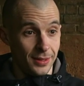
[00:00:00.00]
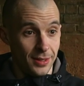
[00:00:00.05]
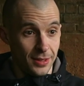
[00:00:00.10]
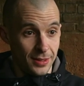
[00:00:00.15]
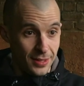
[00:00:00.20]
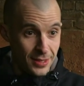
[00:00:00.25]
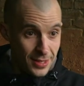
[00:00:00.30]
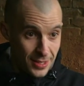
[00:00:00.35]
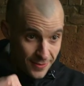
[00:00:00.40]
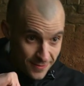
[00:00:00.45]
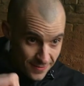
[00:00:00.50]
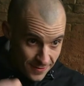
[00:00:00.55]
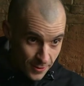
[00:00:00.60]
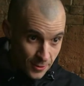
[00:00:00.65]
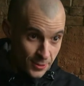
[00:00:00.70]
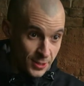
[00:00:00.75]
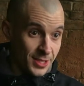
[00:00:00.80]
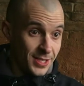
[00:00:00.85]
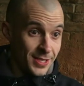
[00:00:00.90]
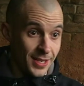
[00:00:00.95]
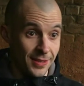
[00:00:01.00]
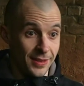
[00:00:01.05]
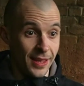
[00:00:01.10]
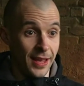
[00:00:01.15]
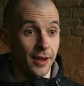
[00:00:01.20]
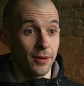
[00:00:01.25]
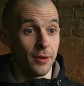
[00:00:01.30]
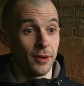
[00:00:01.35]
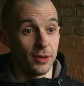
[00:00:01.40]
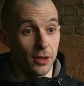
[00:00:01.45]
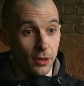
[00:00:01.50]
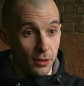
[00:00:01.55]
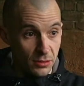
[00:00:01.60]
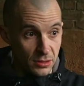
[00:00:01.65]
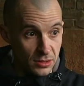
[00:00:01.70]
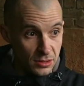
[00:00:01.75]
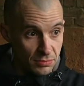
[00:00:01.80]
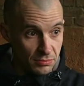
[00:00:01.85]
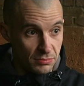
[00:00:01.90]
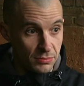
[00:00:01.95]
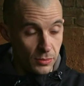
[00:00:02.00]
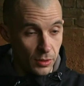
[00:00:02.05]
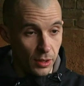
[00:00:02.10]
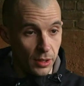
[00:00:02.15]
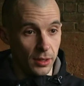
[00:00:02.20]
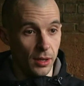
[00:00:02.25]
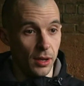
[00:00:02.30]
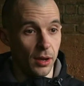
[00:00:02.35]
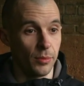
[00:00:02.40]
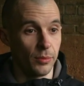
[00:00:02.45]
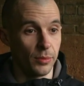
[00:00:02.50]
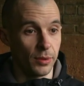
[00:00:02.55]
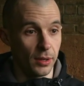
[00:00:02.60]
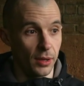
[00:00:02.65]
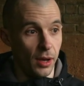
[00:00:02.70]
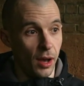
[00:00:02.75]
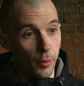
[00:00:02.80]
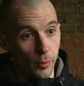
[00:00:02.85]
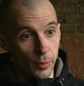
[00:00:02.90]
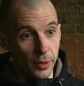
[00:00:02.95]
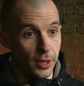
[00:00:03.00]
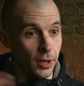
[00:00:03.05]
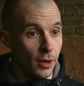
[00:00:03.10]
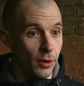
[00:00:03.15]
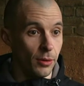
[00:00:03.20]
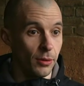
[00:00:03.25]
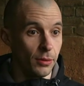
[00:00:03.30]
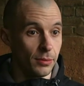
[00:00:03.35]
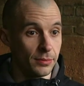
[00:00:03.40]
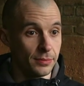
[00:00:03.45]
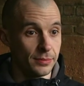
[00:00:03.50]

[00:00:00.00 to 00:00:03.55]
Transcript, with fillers: I think he forces it down and goes, right, on we, on we go.